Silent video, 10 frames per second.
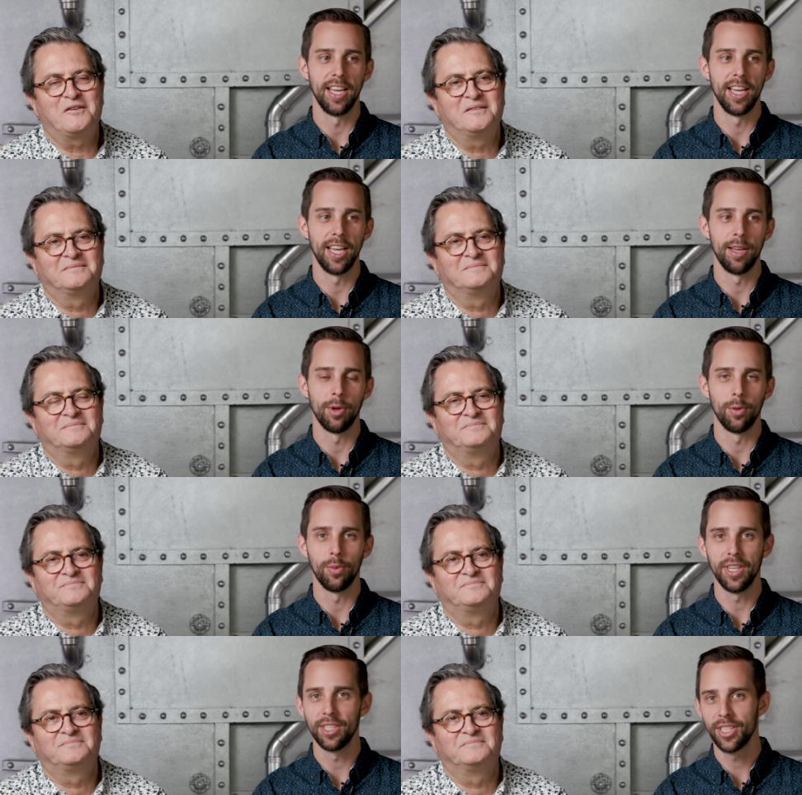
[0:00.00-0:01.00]
Speaker 1: Um,
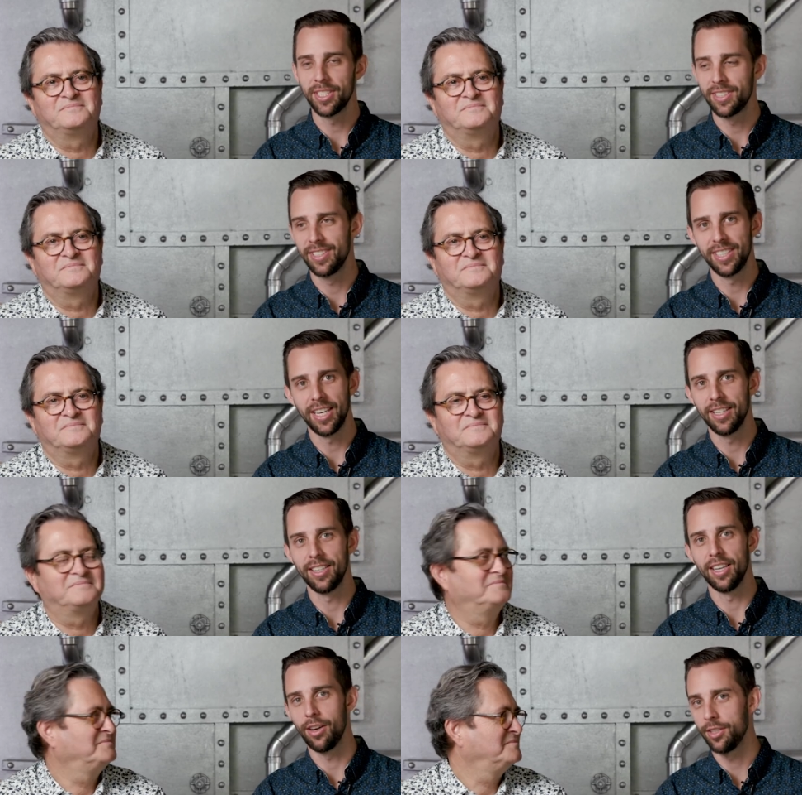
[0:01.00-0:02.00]
we just
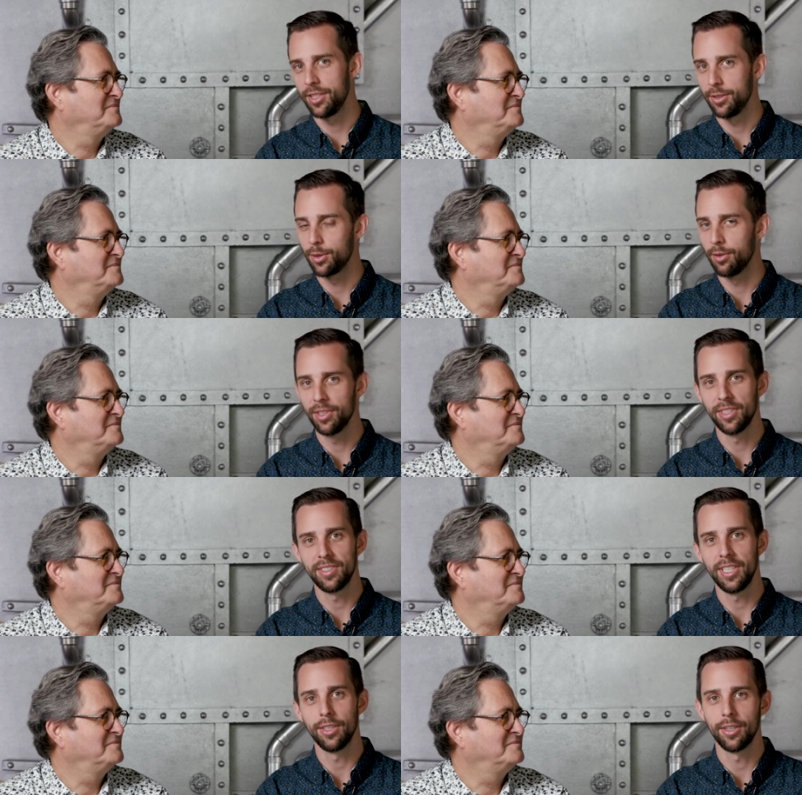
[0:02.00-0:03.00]
said that all you
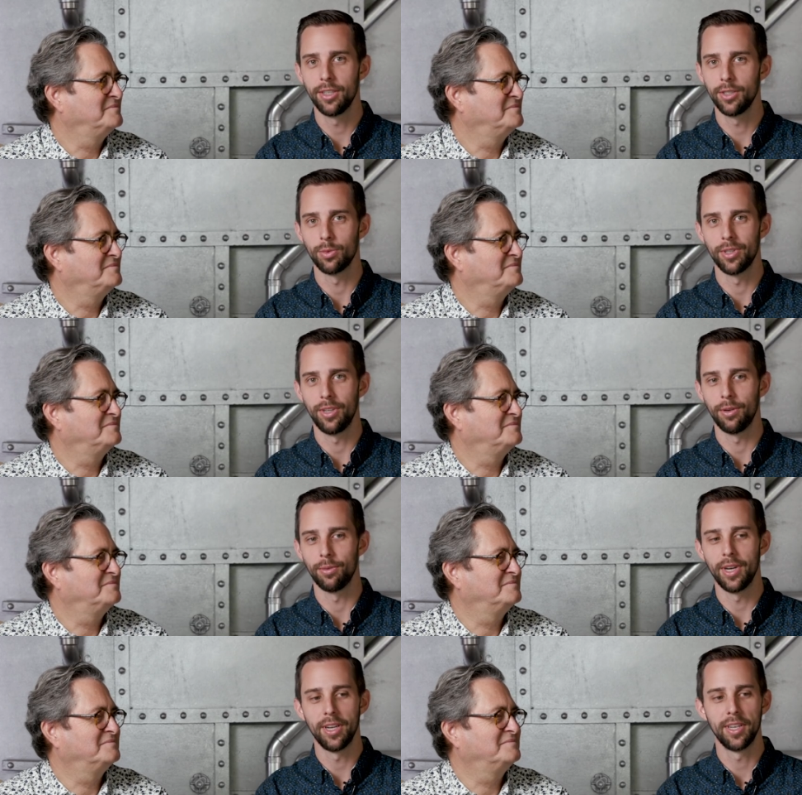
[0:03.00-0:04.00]
equivalency nerds were
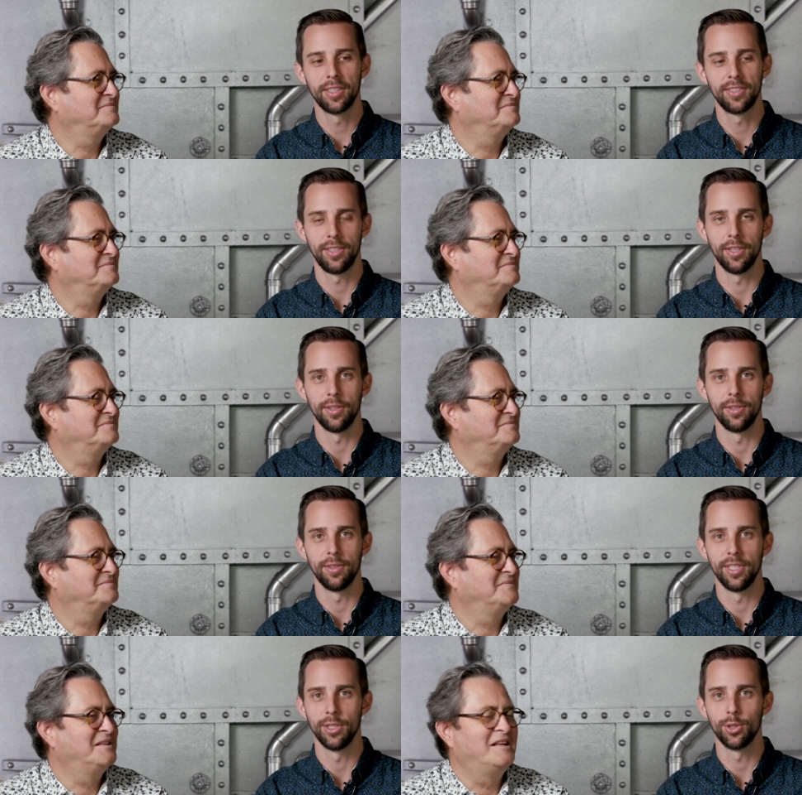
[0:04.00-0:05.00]
all wrong,
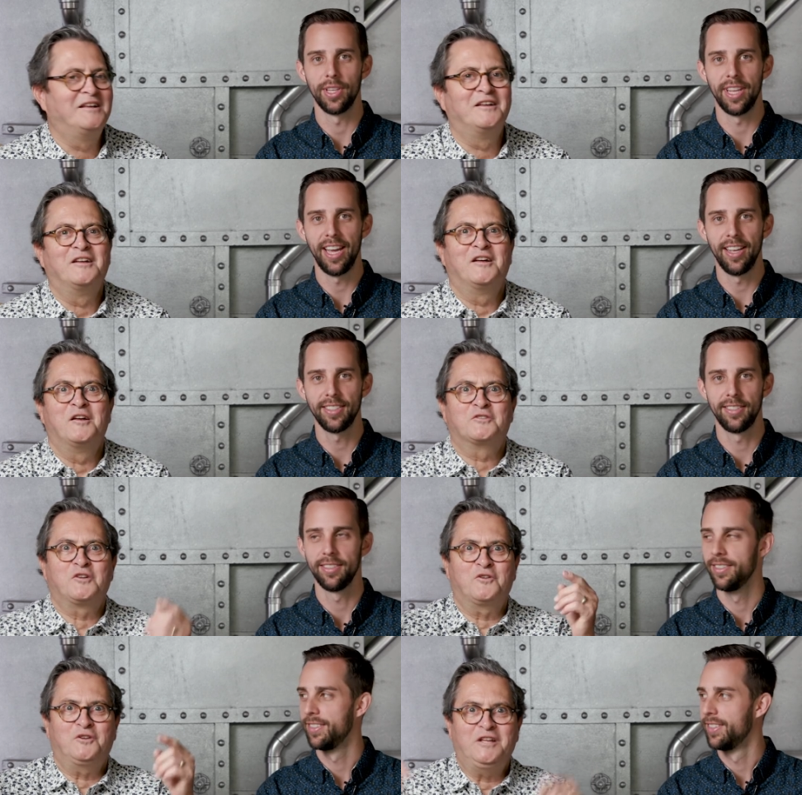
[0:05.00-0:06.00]
so enjoy that.
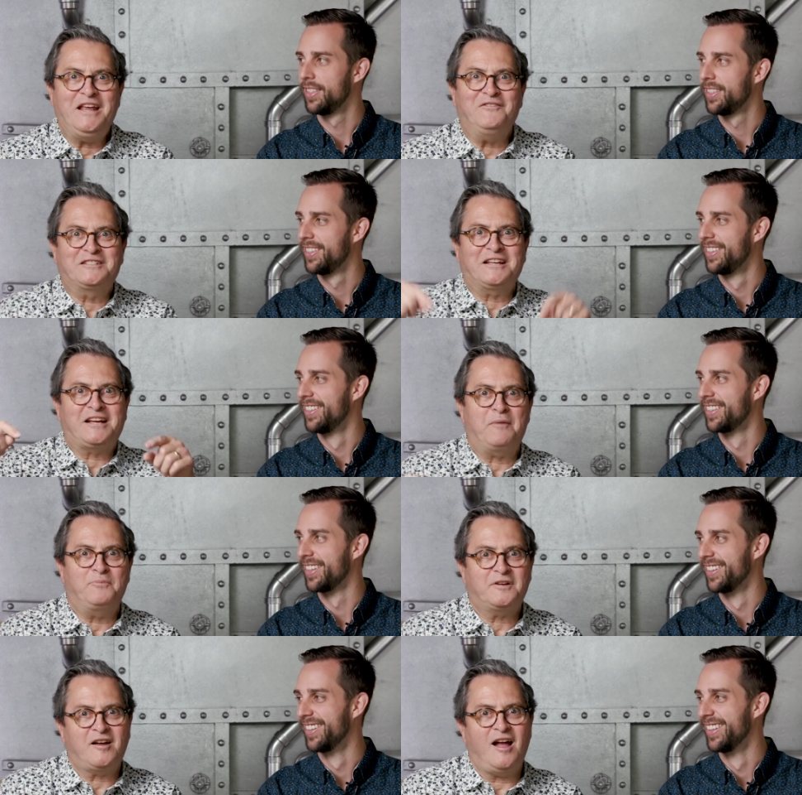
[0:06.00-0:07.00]
So
Speaker 2: leave us a
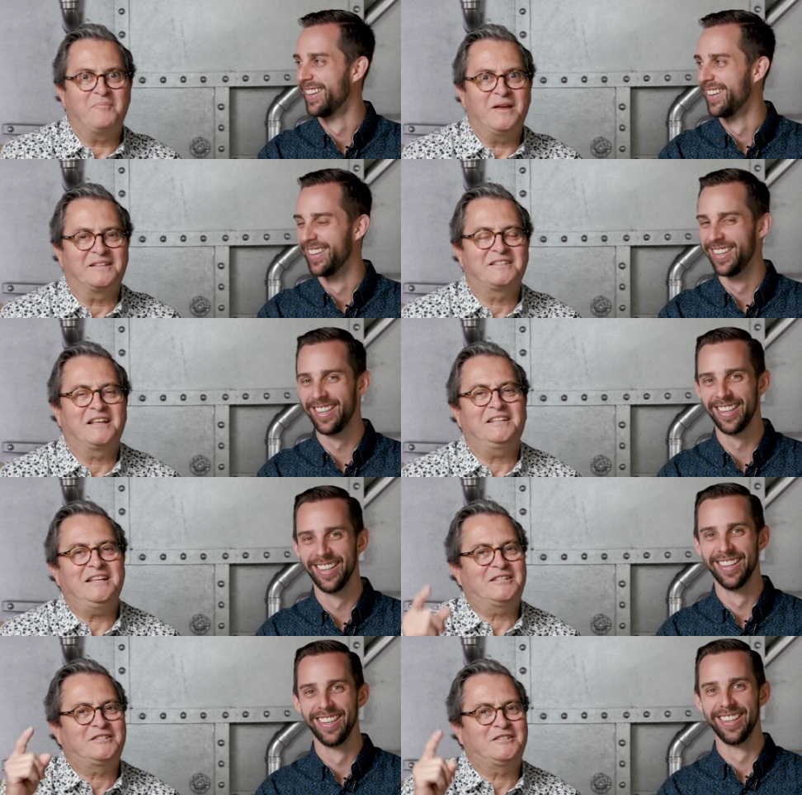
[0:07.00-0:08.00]
couple of comments, at least